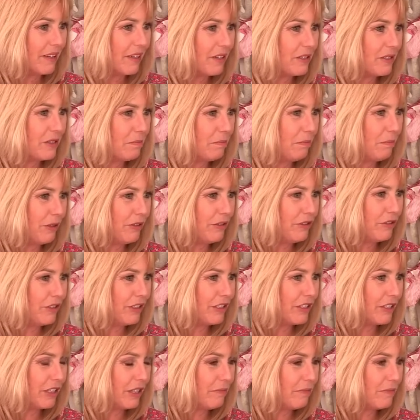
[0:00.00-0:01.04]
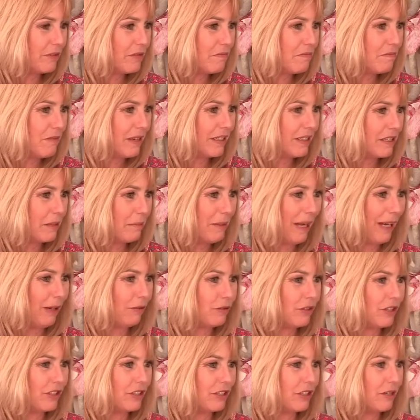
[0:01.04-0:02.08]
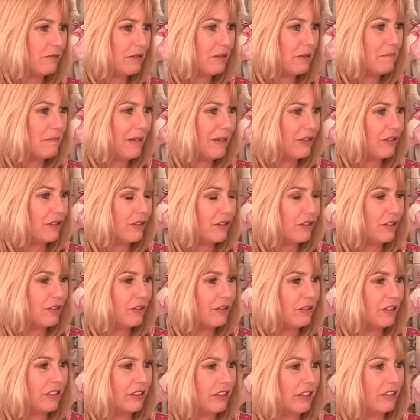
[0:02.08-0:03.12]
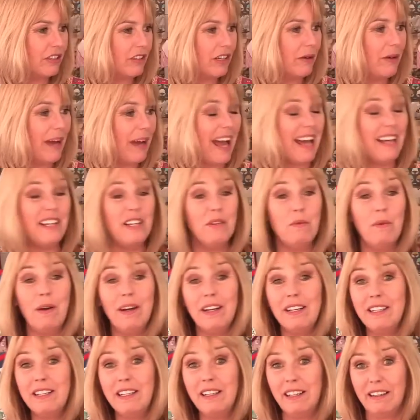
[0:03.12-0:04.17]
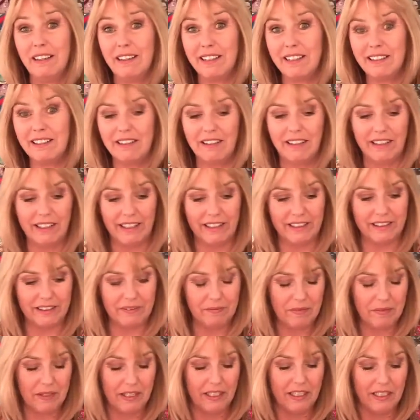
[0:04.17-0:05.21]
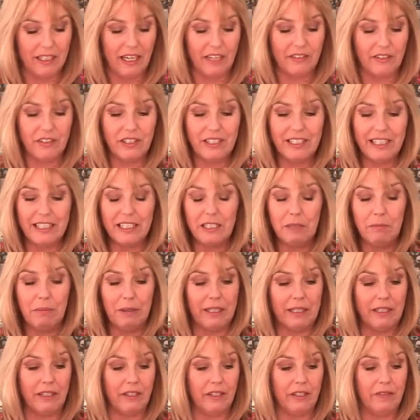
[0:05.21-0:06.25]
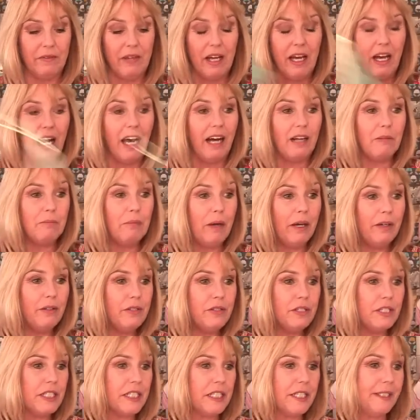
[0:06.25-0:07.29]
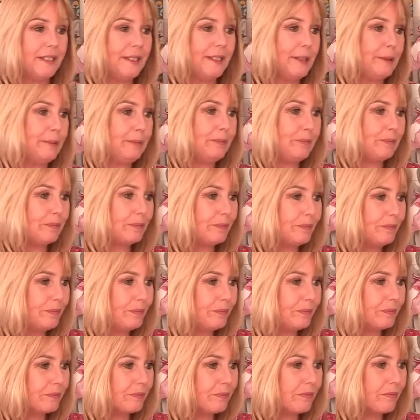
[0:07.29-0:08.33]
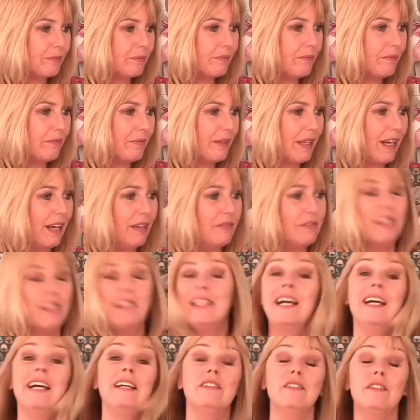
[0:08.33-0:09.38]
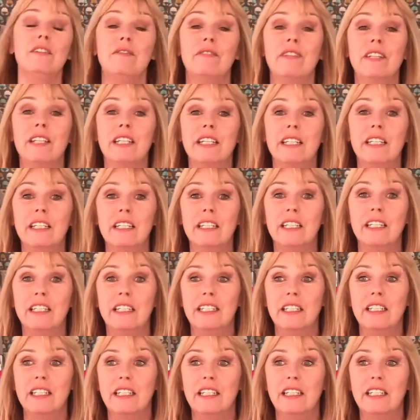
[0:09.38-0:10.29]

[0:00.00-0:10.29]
Those punches come to Mass pouches come to Massachusetts. They'll go anywhere you like, Diane. I just need to pick you. I'll post um, after the end of the